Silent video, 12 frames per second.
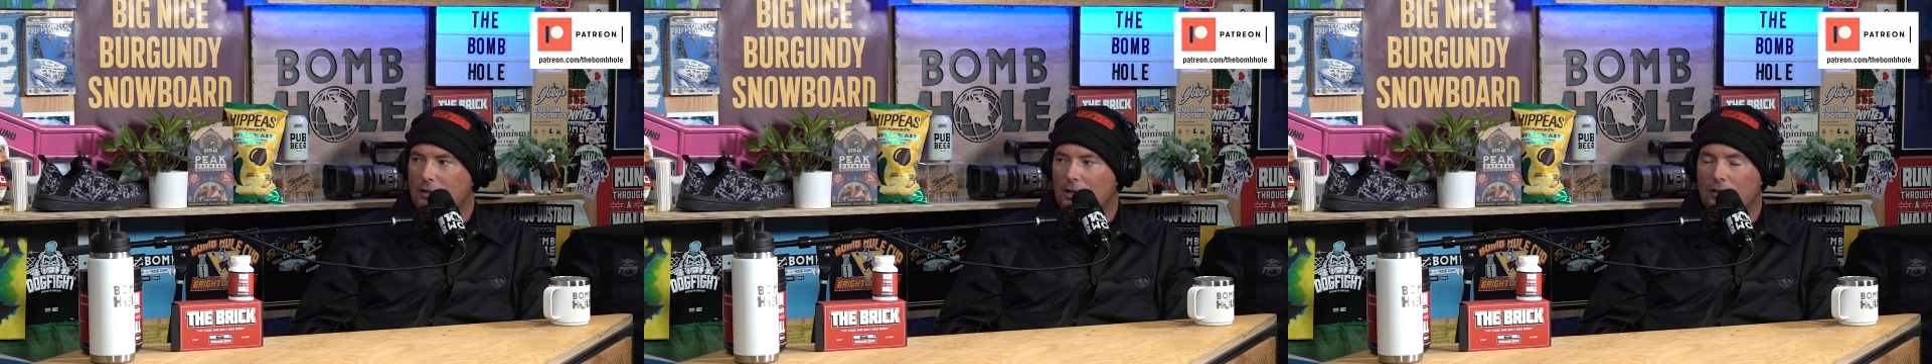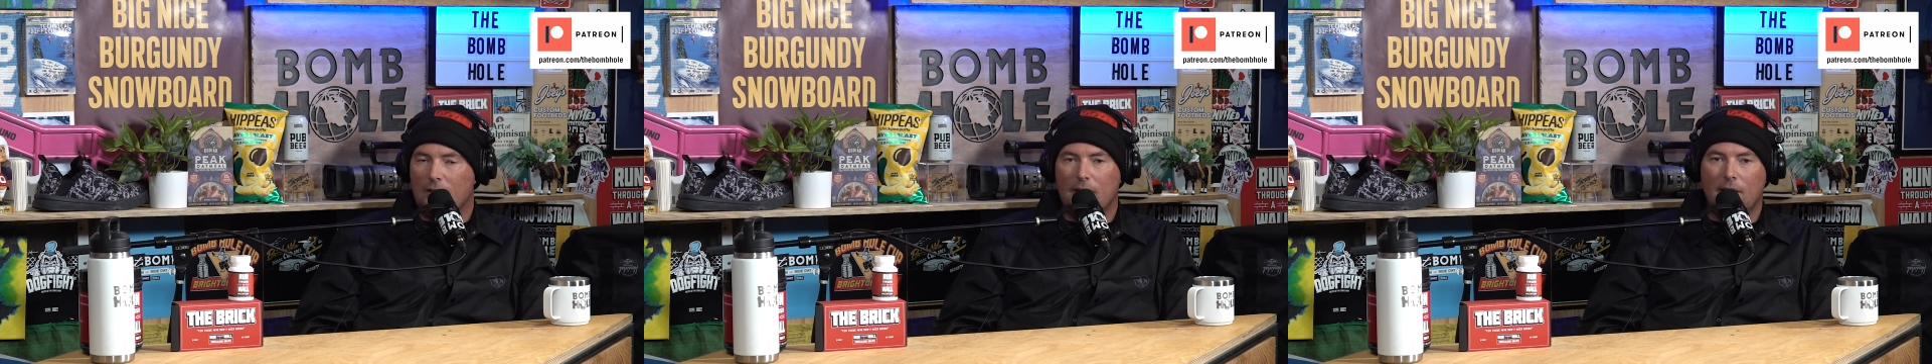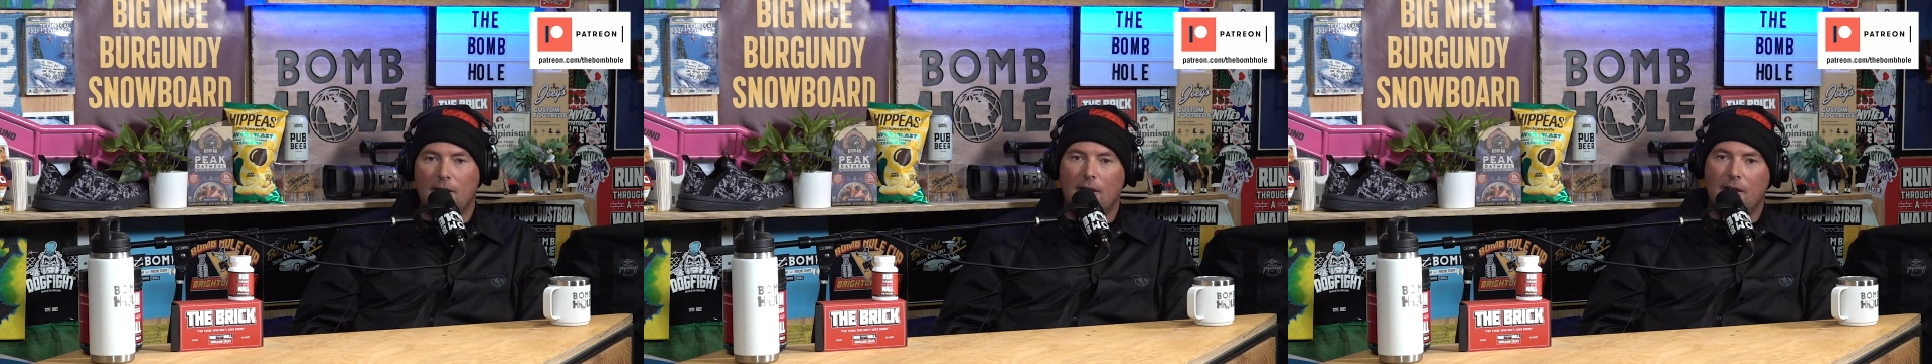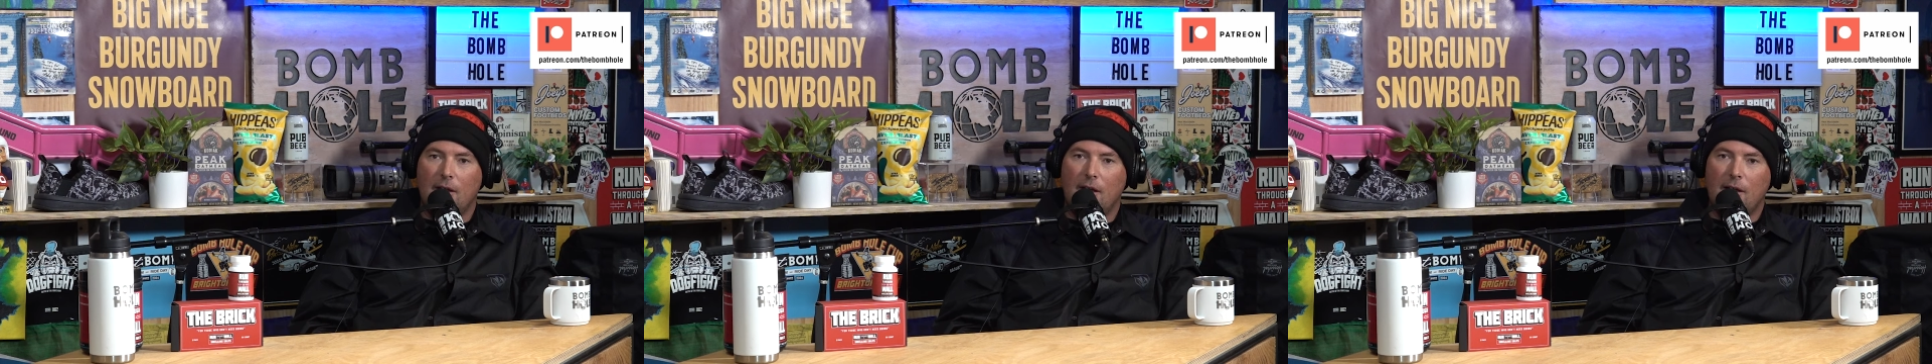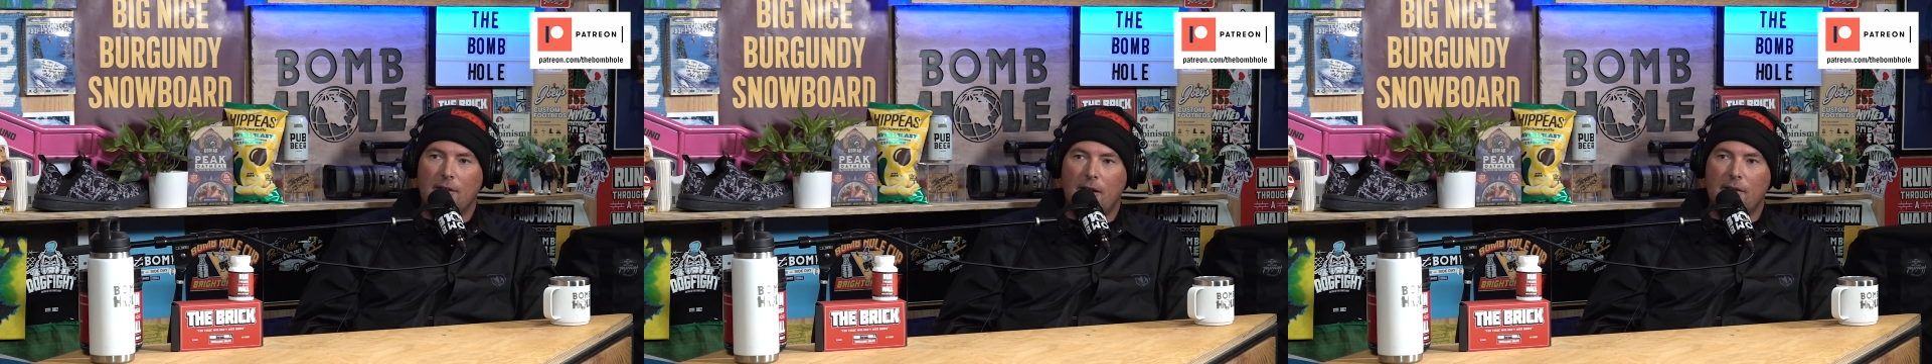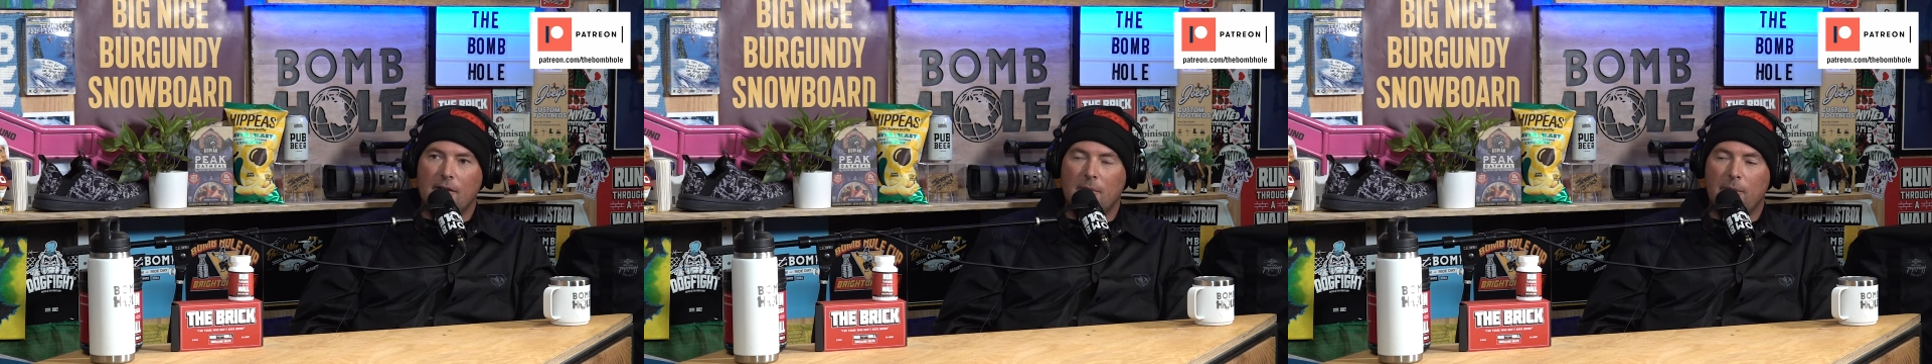Like, I
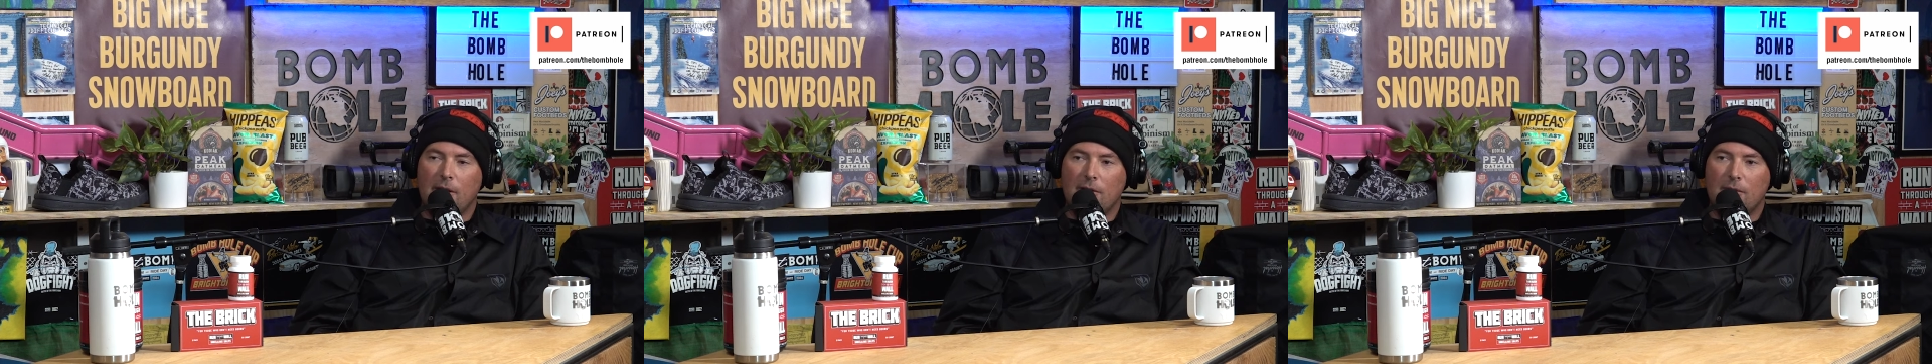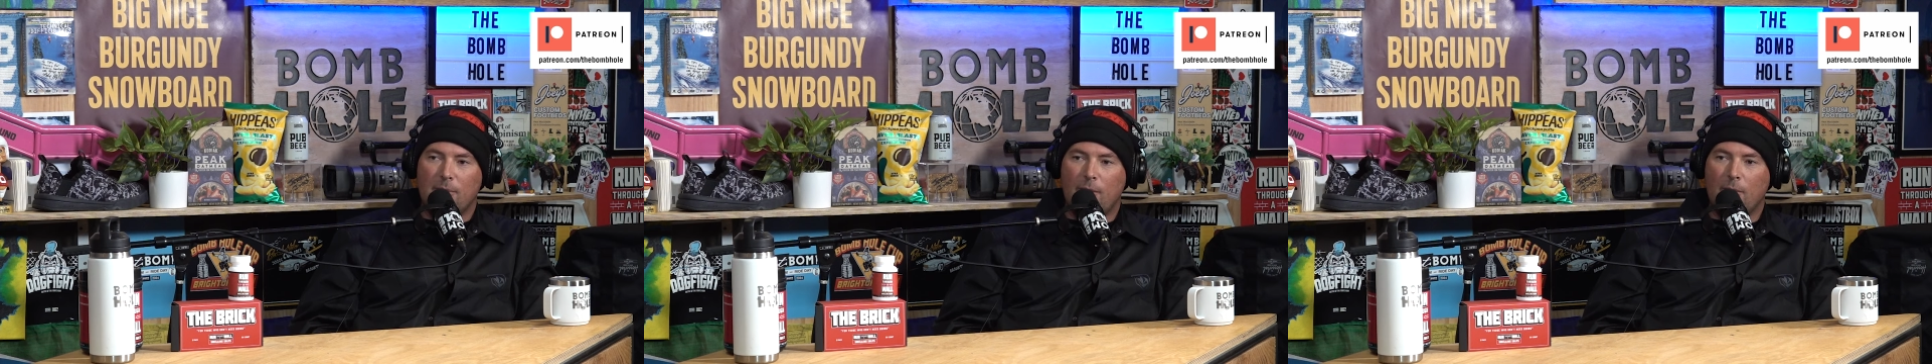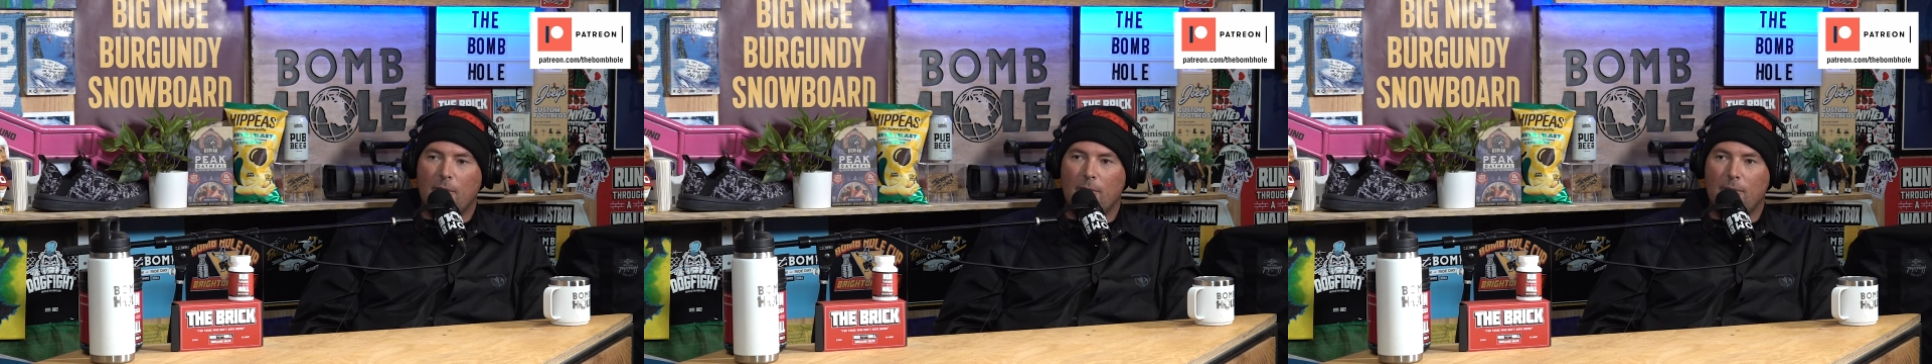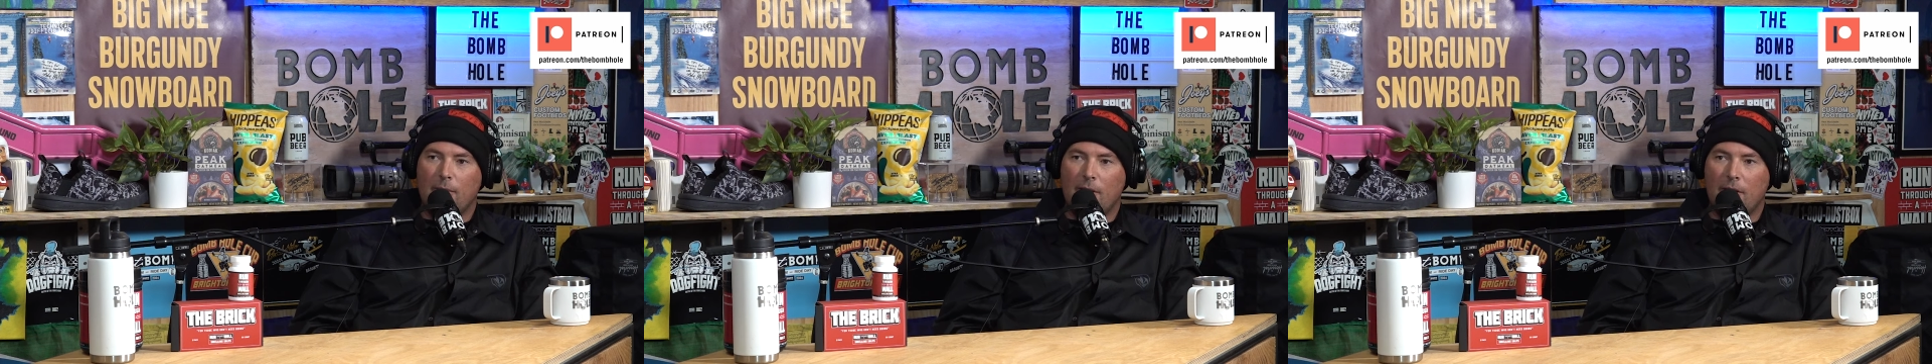think the biggest problem,